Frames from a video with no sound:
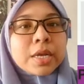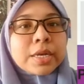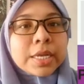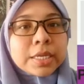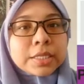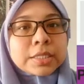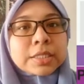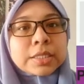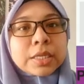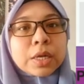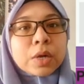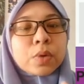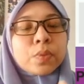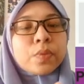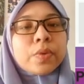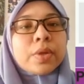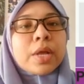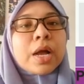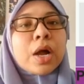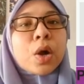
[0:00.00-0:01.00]
That's
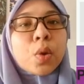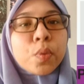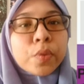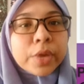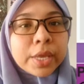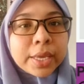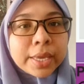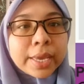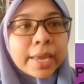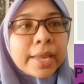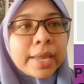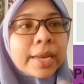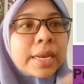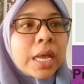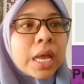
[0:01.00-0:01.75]
how we can